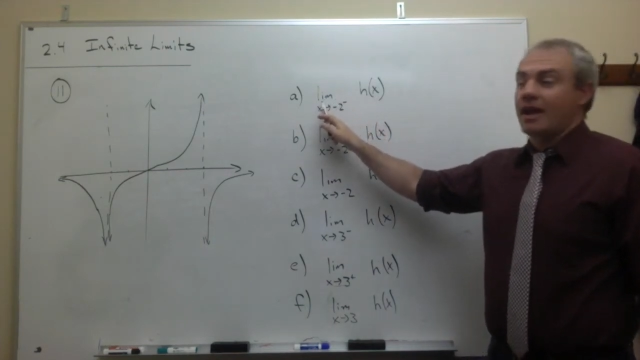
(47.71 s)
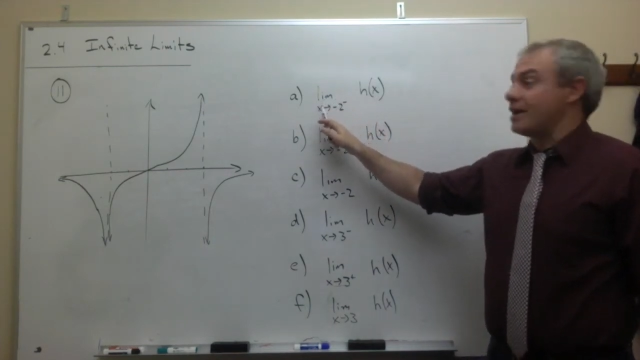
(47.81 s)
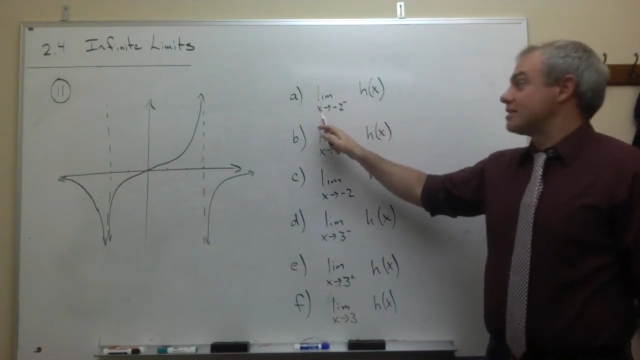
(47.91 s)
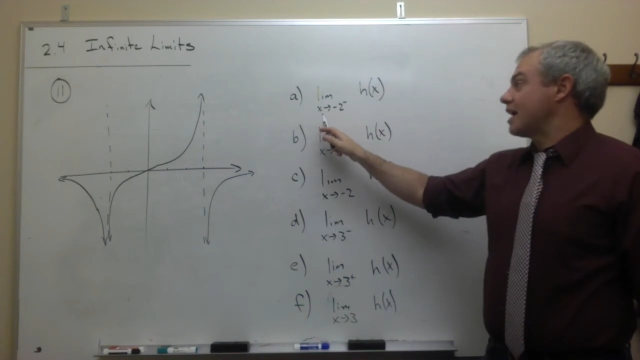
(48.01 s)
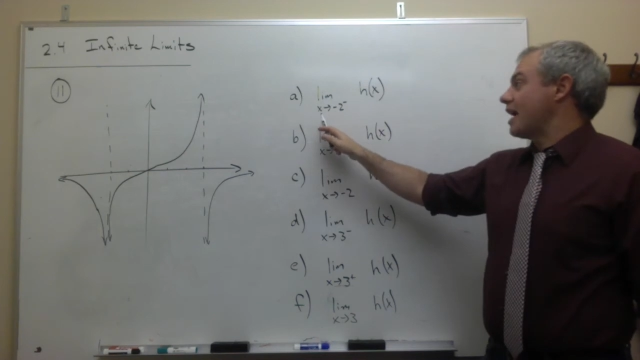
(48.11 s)

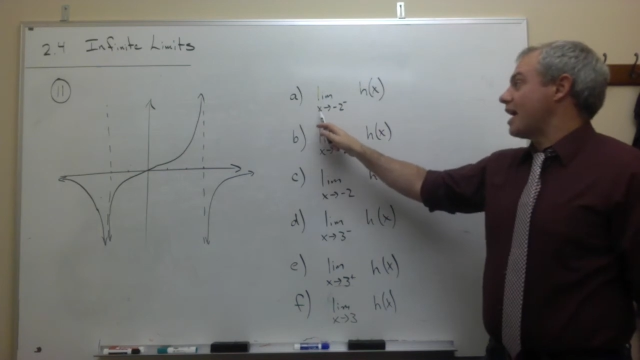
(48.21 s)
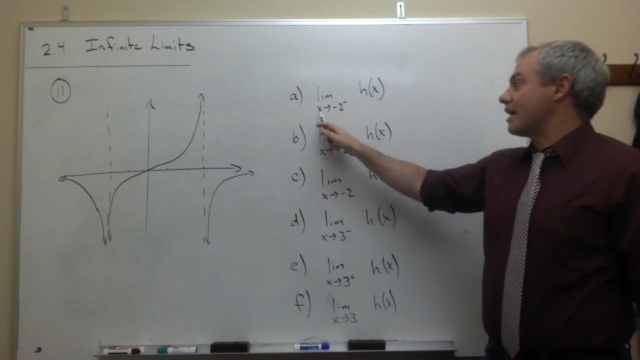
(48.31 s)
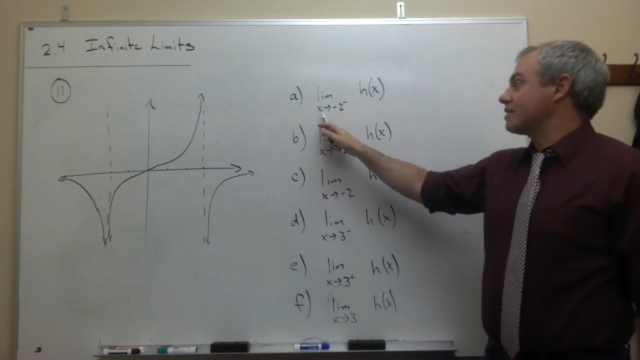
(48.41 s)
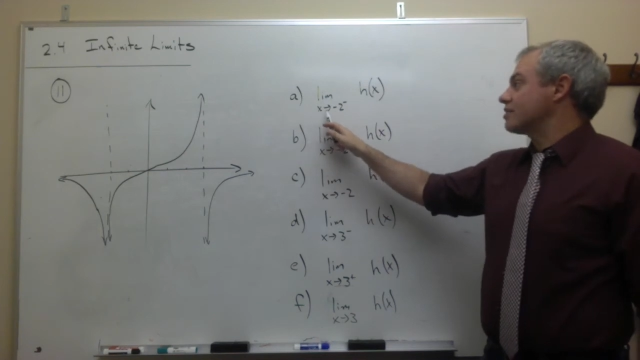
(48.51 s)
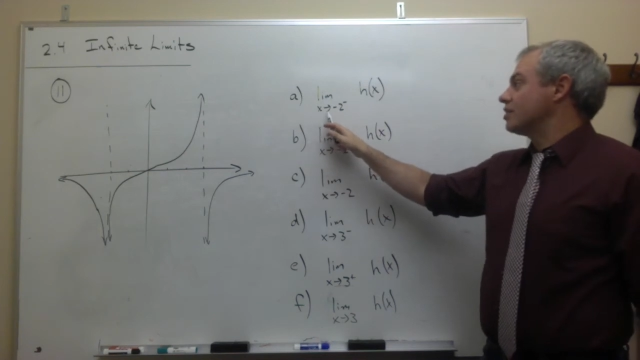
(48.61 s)
as
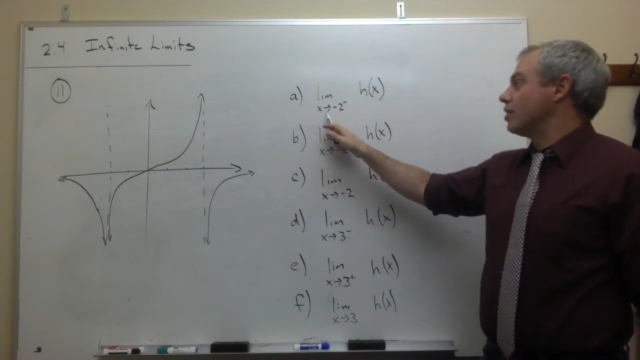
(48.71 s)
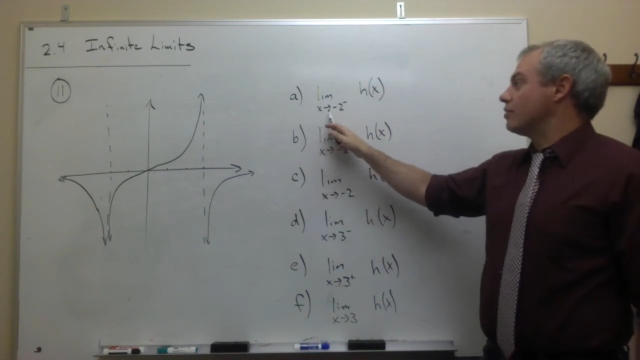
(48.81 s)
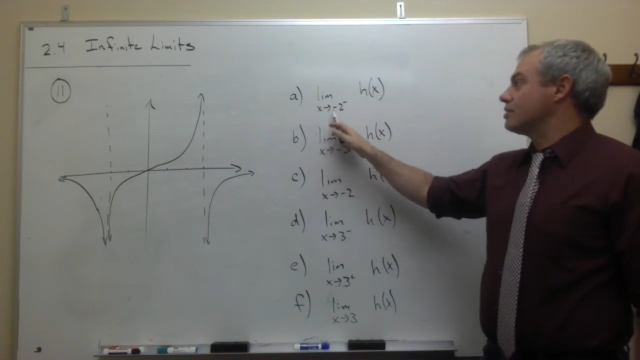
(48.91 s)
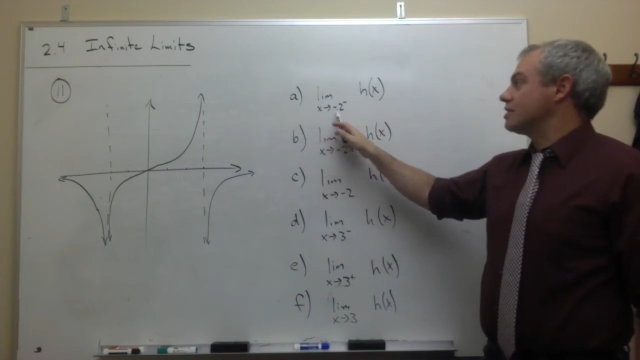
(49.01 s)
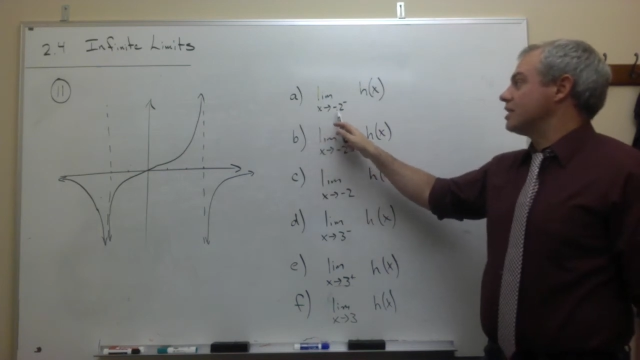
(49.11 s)
x
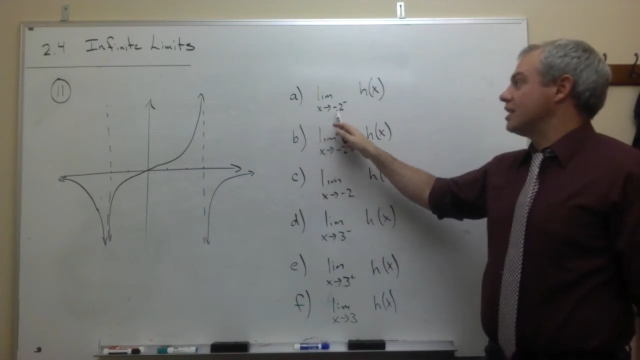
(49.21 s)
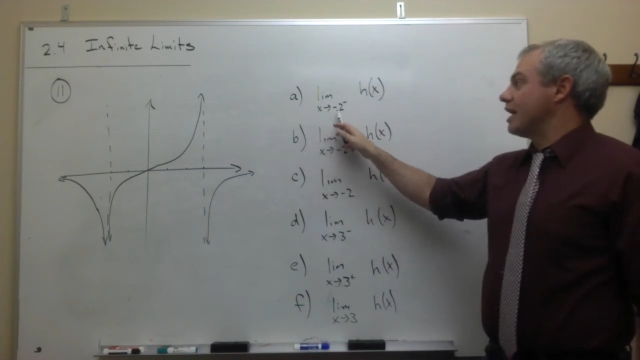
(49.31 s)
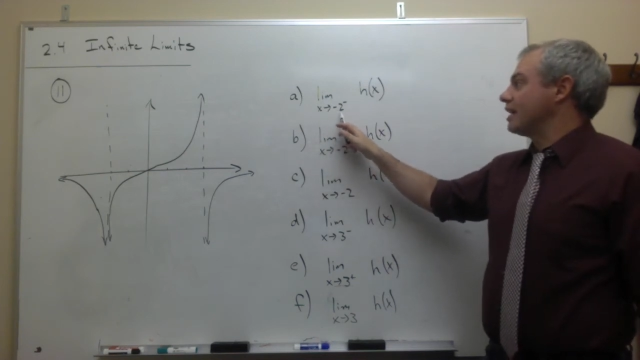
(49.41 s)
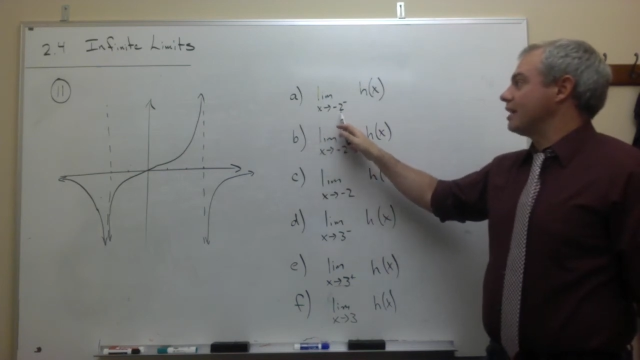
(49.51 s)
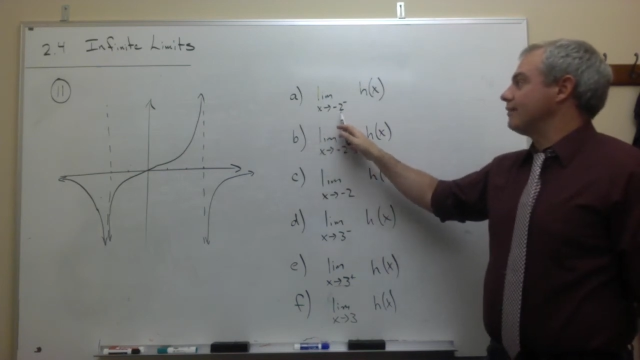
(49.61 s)
goes to
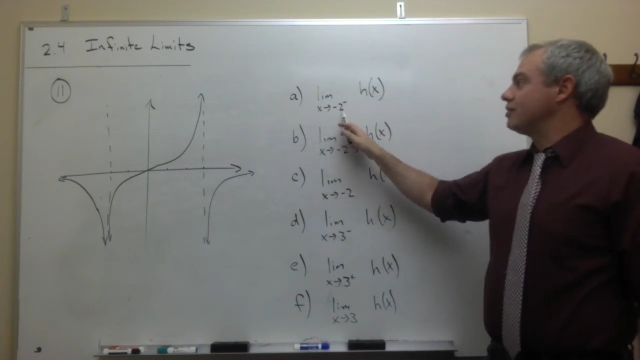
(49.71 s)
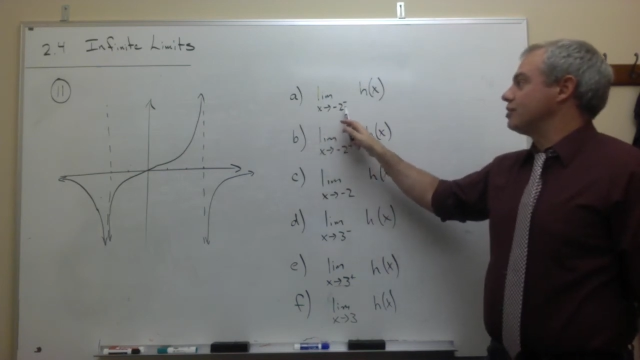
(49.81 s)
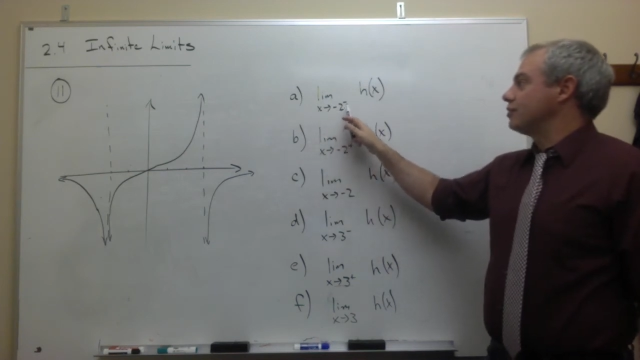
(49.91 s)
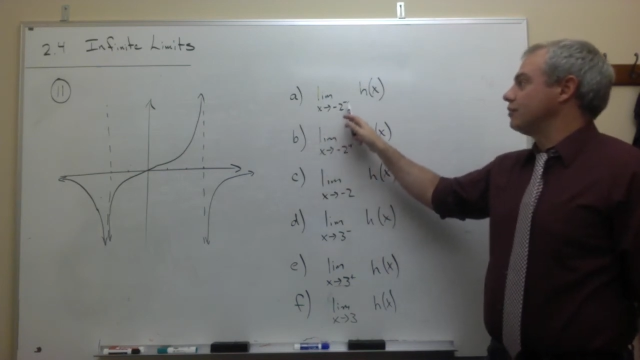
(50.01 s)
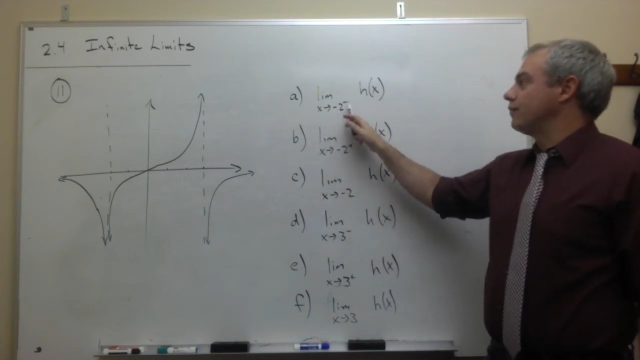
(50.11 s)
negative
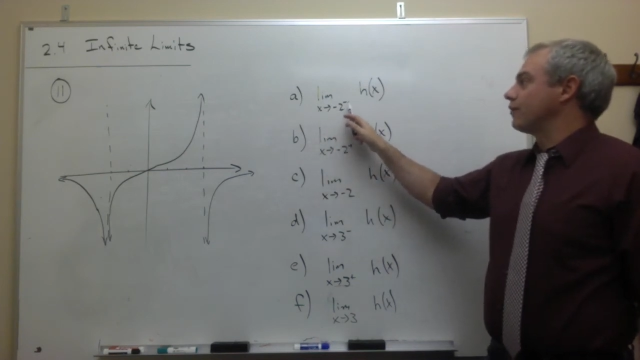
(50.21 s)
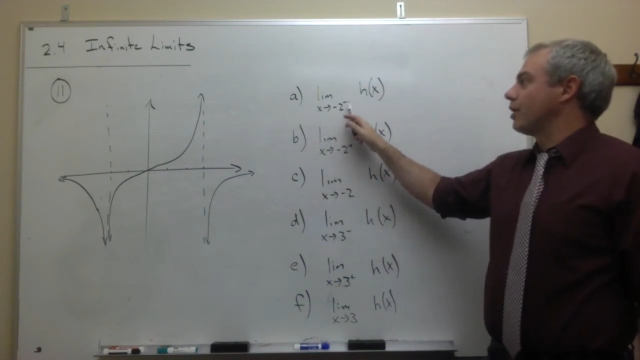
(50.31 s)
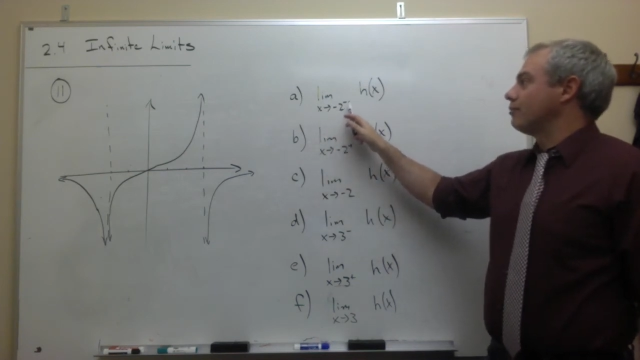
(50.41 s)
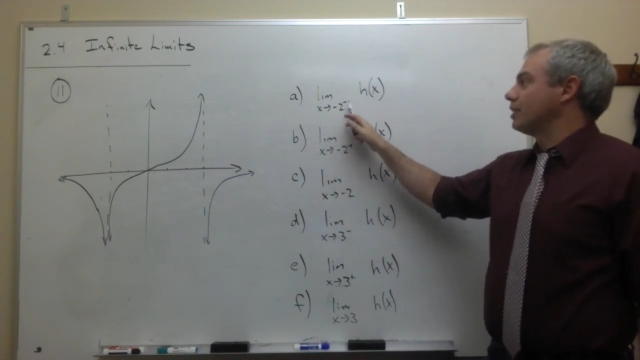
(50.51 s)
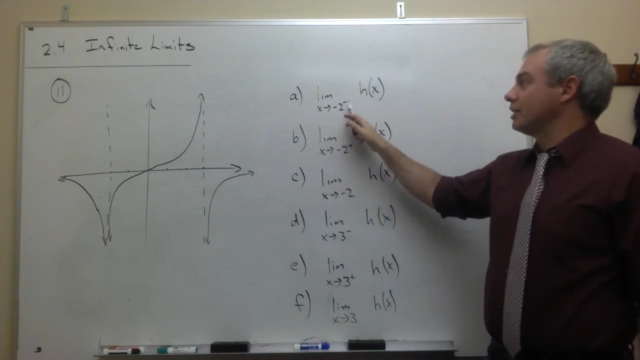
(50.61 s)
2
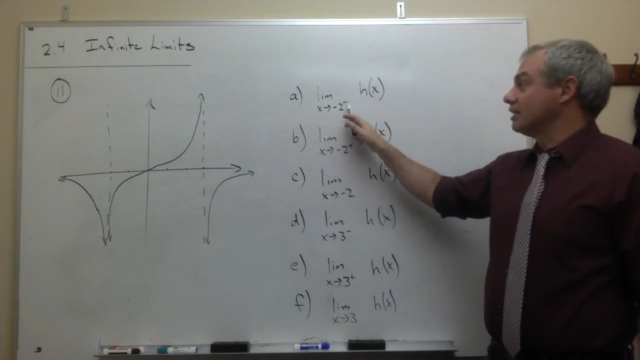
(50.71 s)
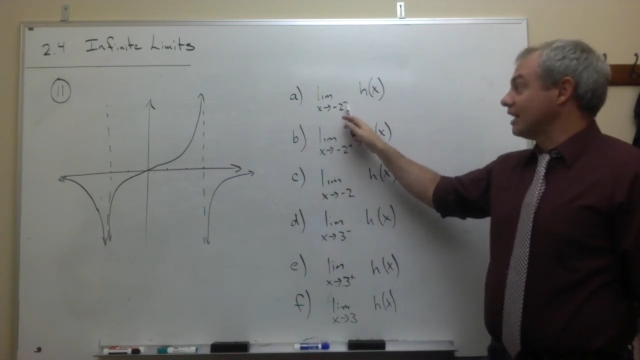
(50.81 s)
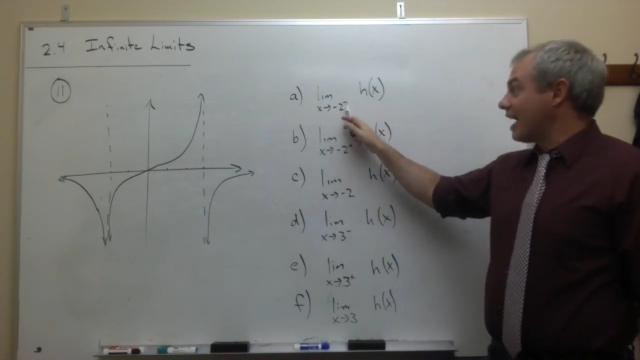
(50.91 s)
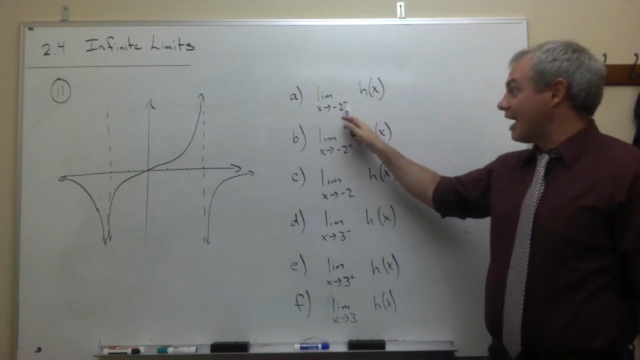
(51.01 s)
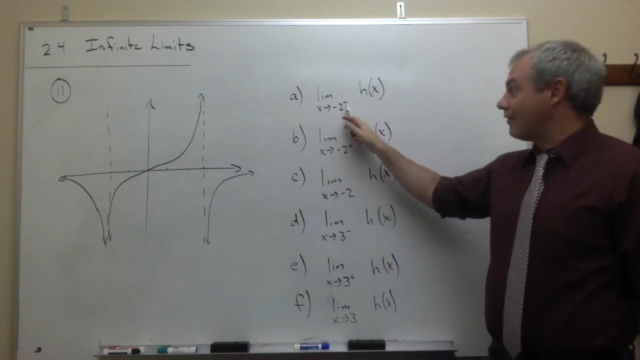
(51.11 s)
from the
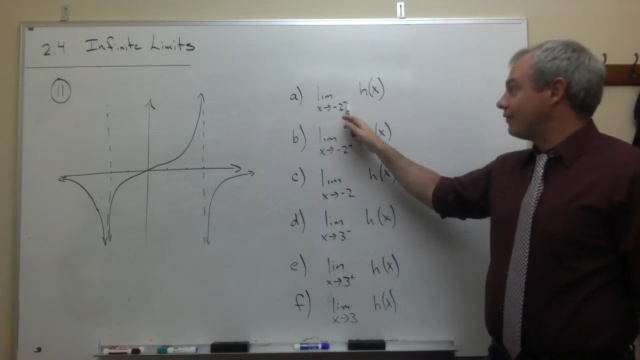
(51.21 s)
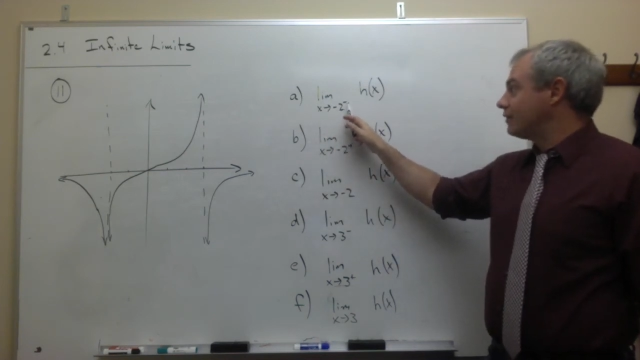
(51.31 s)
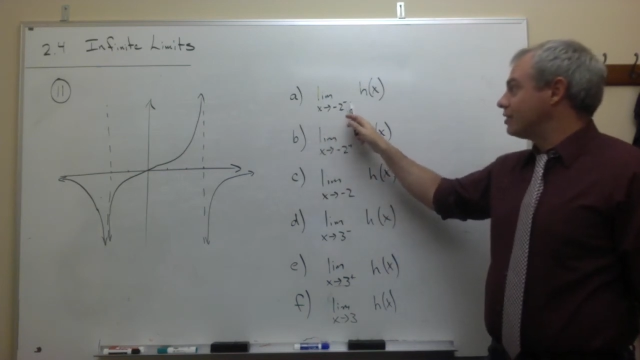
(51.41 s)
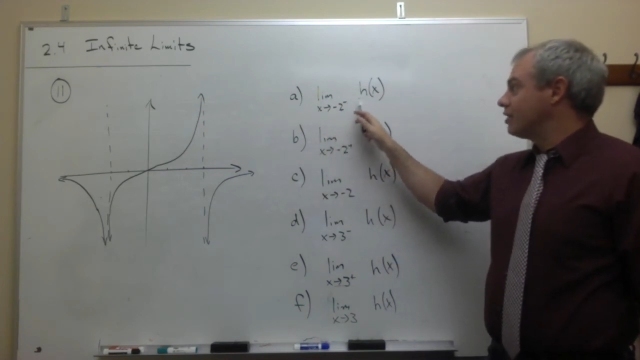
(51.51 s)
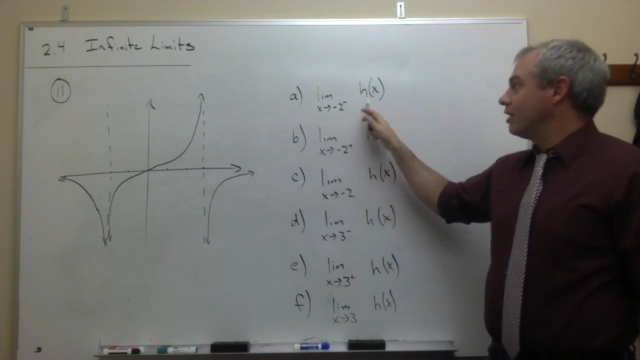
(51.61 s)
left